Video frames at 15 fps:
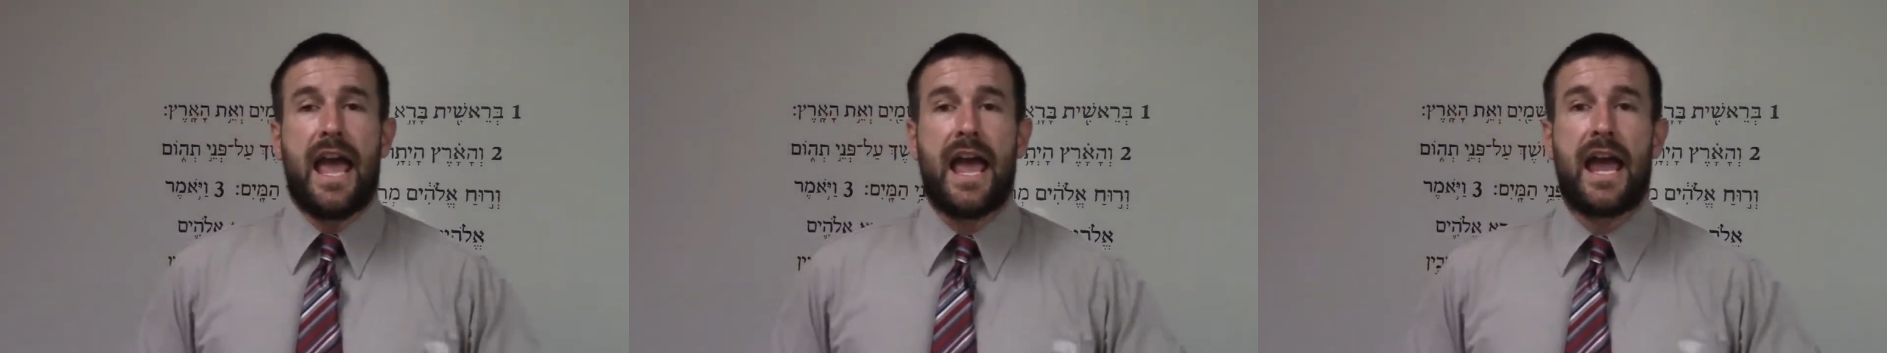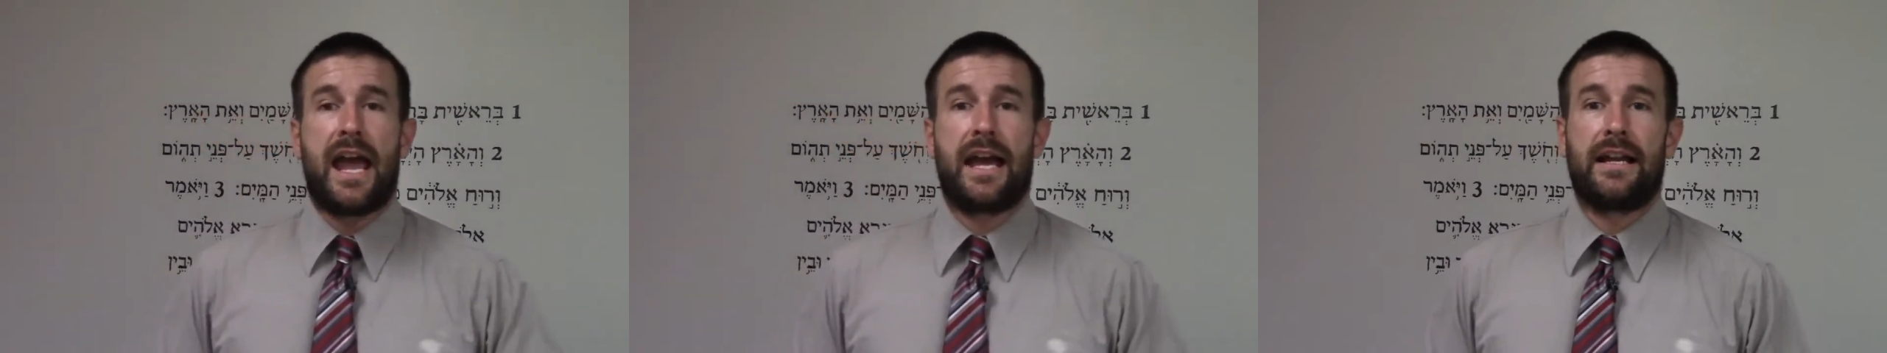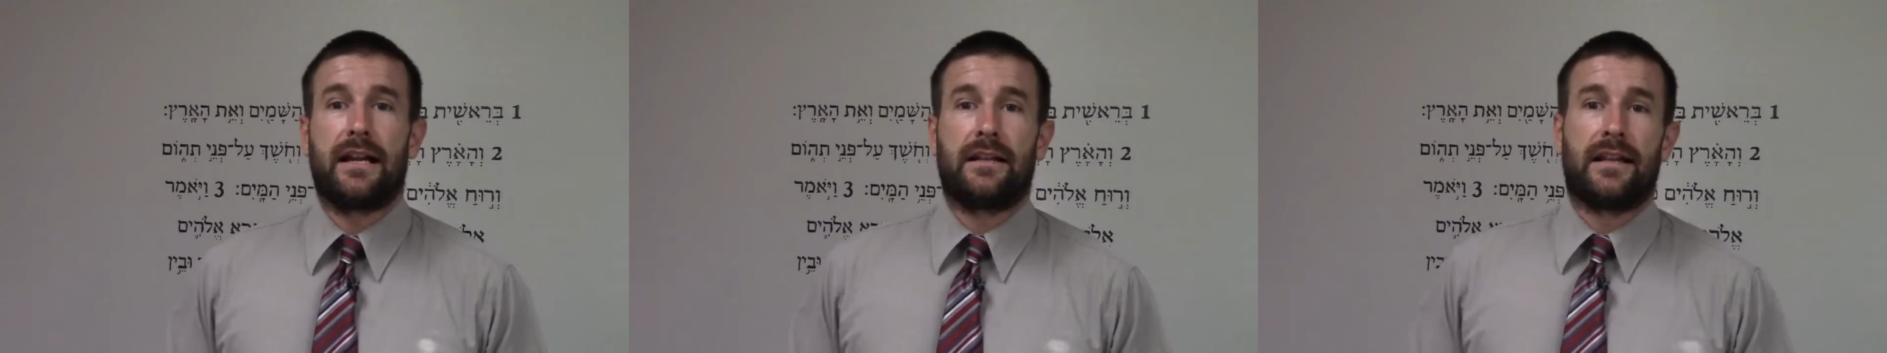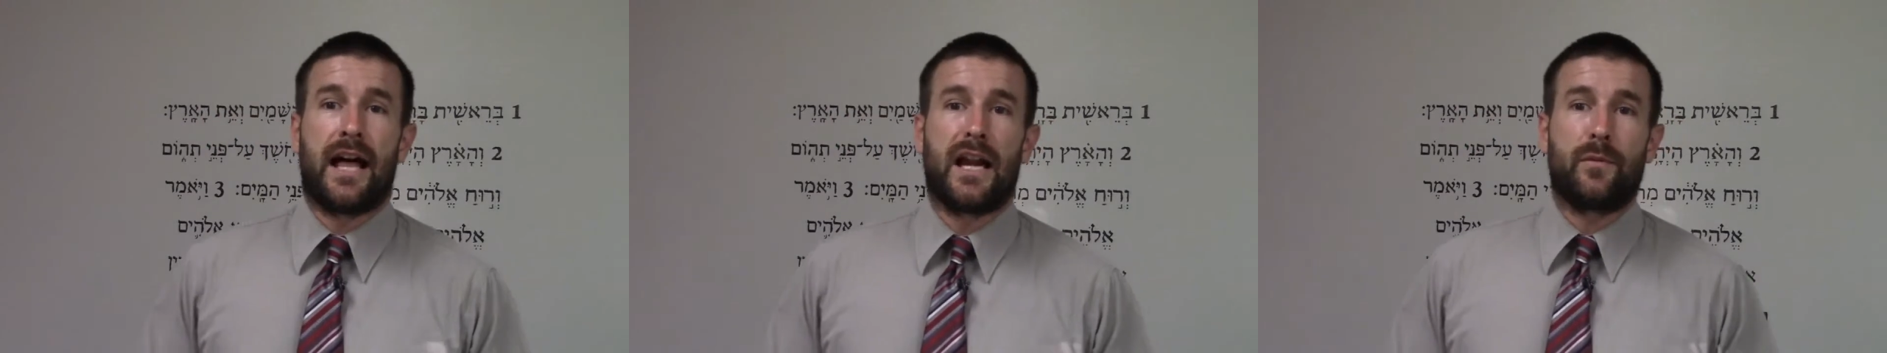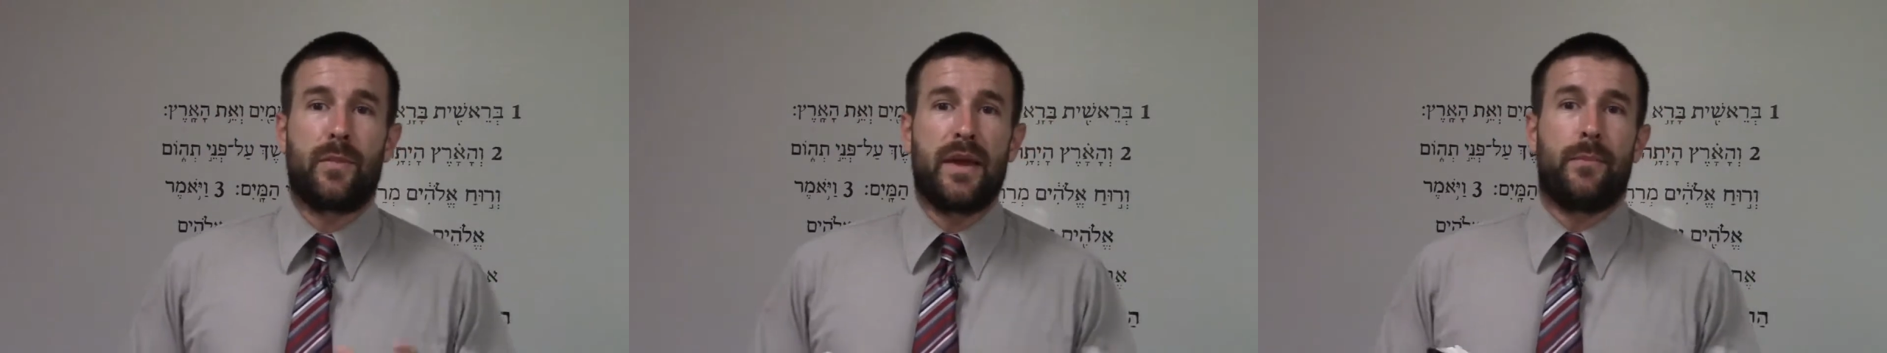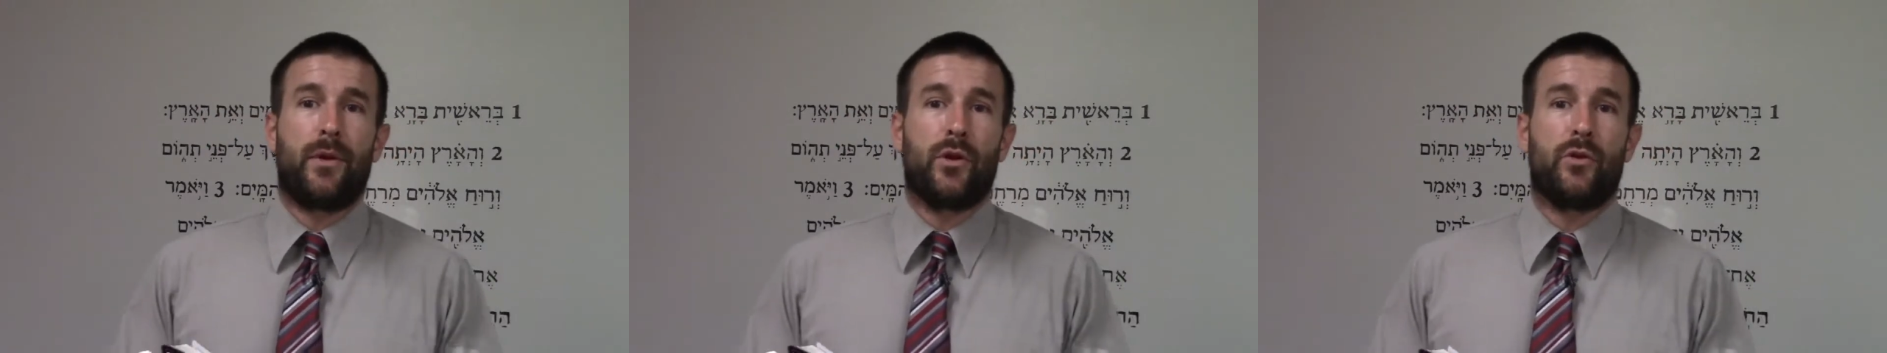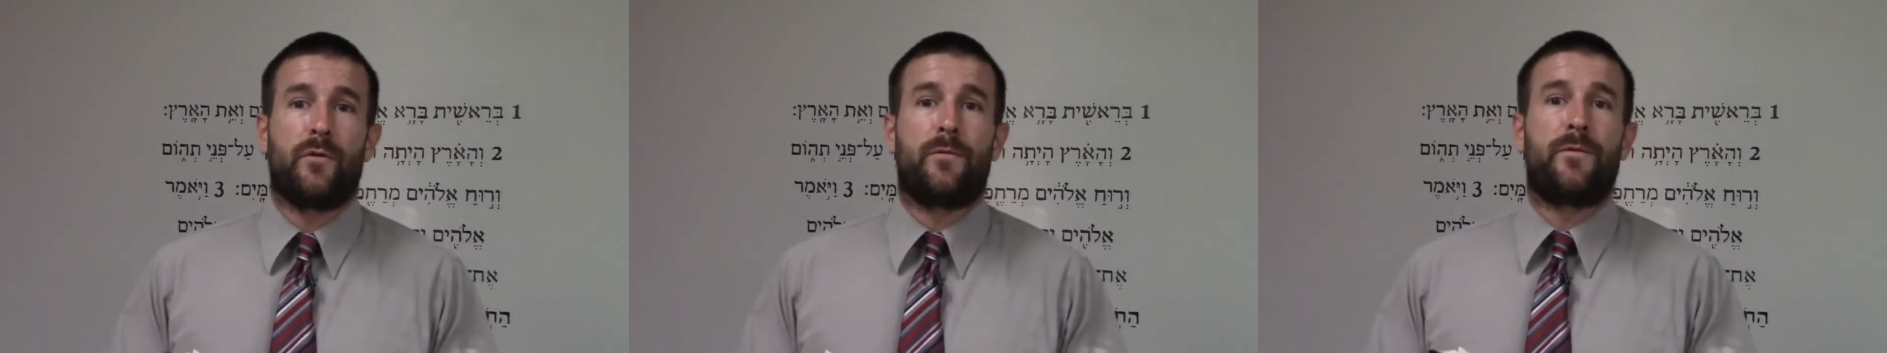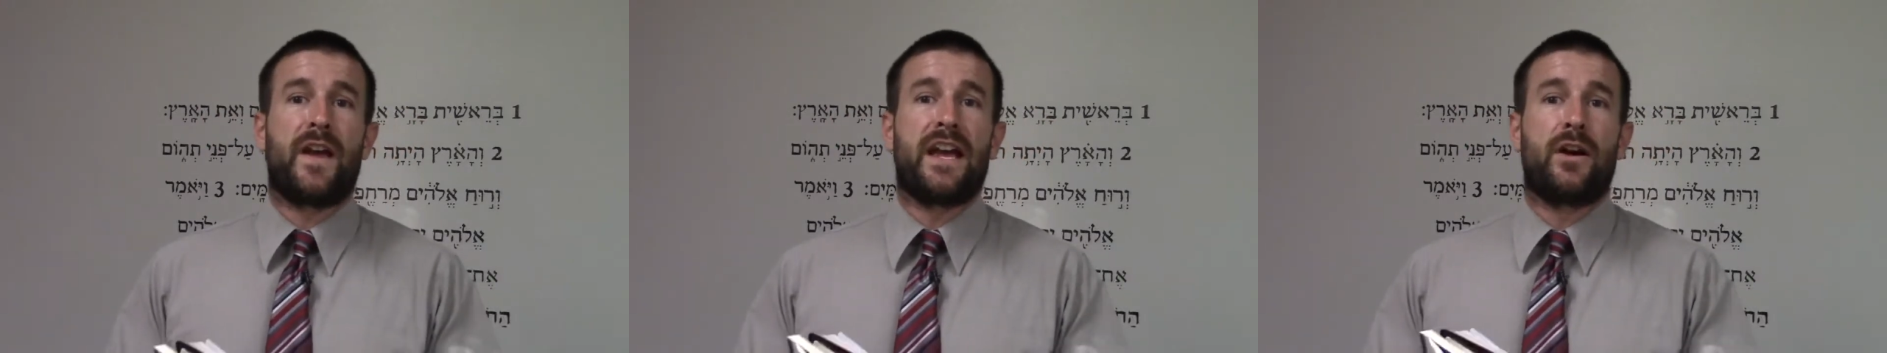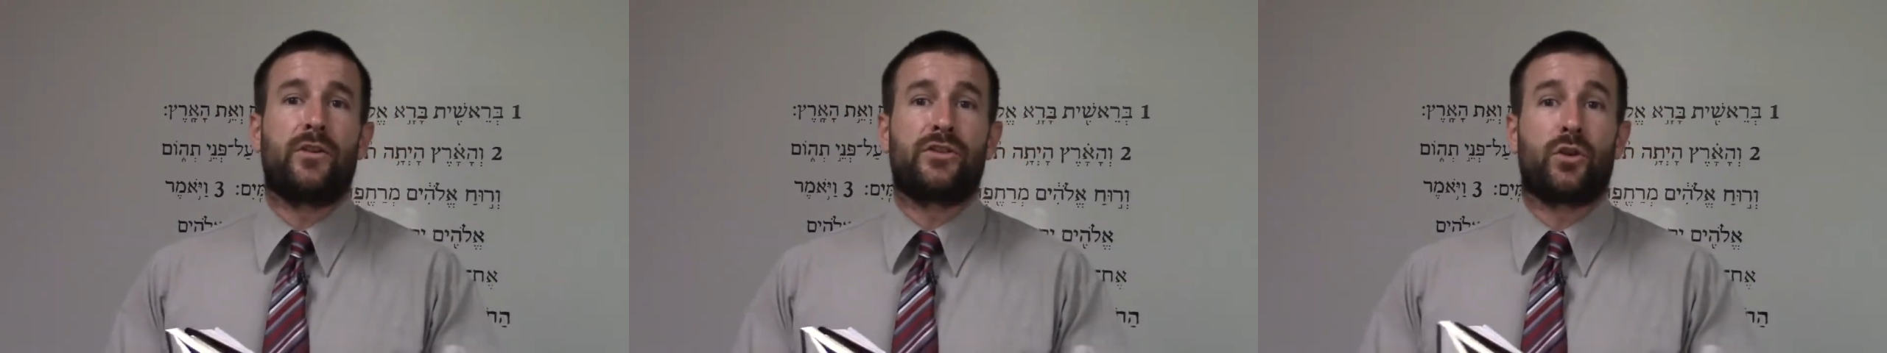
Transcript: And a lot of people who fail